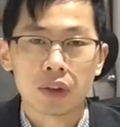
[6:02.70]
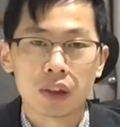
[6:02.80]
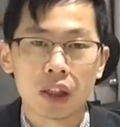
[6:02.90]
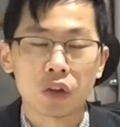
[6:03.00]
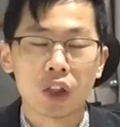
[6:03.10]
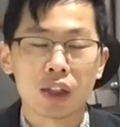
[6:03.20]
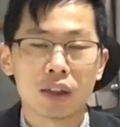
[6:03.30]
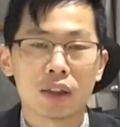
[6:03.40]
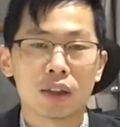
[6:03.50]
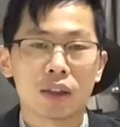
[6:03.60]
such
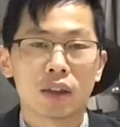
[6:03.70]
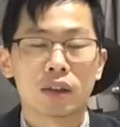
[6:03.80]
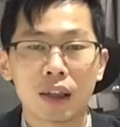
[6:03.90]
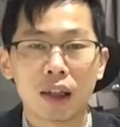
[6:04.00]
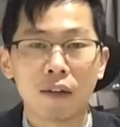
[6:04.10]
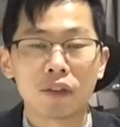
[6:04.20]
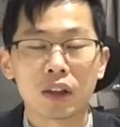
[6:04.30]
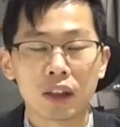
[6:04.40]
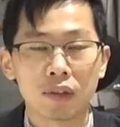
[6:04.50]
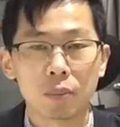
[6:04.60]
as after
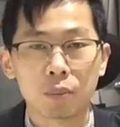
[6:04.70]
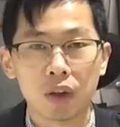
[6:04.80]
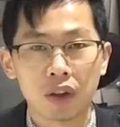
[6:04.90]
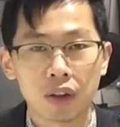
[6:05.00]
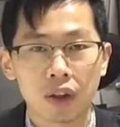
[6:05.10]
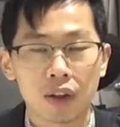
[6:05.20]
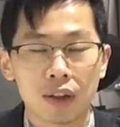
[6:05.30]
giving birth,